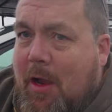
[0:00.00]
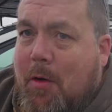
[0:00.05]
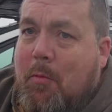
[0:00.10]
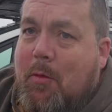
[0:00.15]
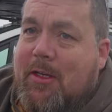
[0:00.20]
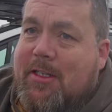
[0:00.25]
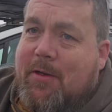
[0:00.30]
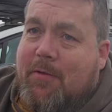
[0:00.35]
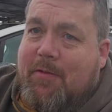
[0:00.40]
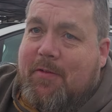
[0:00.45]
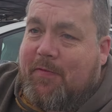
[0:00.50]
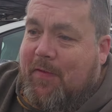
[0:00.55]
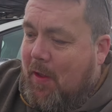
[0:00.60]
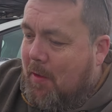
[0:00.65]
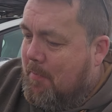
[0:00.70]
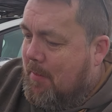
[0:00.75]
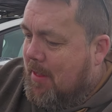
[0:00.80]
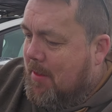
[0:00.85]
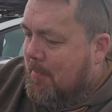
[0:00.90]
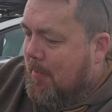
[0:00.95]
I wish I was
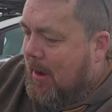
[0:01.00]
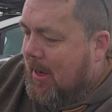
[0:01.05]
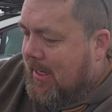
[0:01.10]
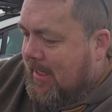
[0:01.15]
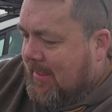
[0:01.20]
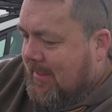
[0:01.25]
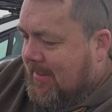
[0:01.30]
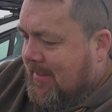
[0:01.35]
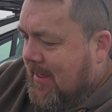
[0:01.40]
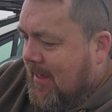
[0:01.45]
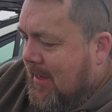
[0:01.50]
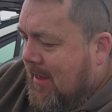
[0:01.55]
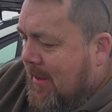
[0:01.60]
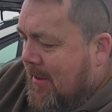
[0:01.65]
filming the bites.